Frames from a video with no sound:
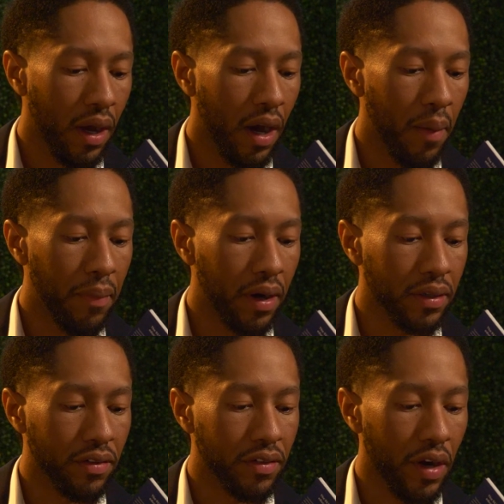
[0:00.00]
among
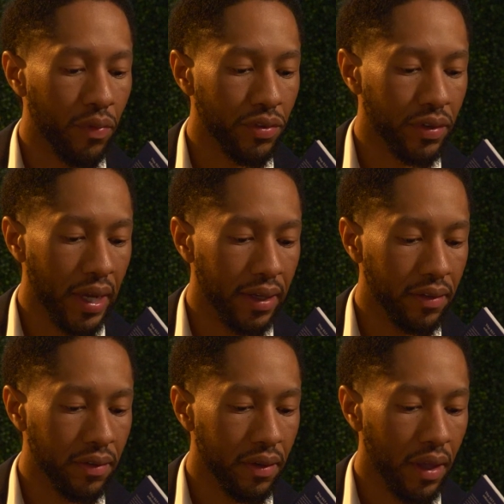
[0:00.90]
the several
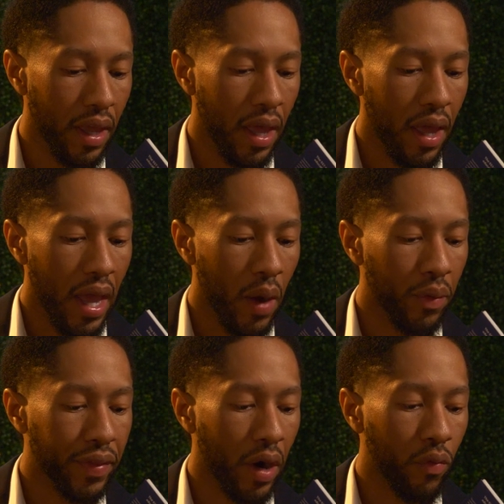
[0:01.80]
states and
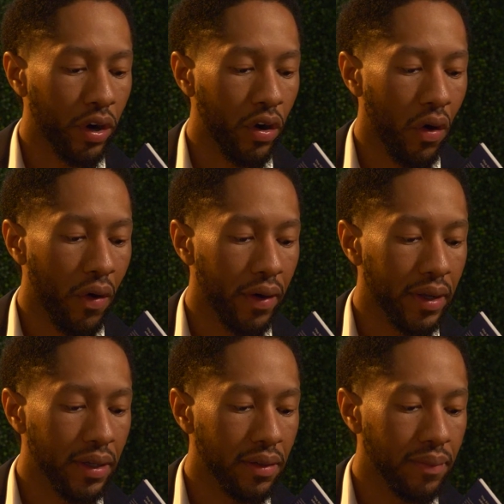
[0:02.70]
without regard
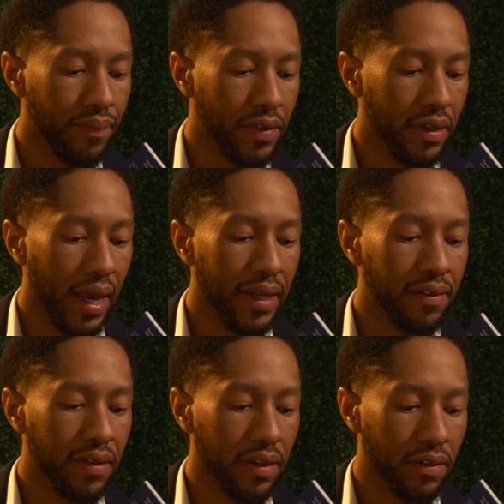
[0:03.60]
to any
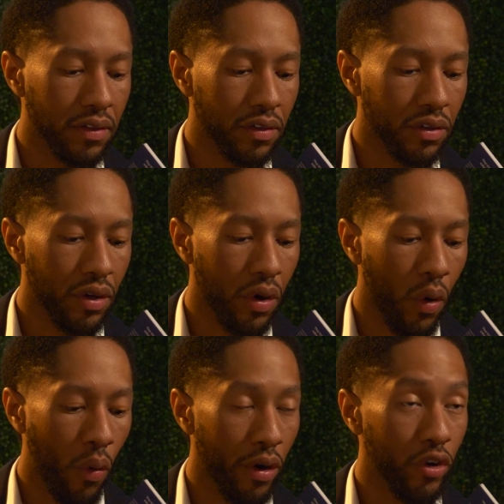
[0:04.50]
census or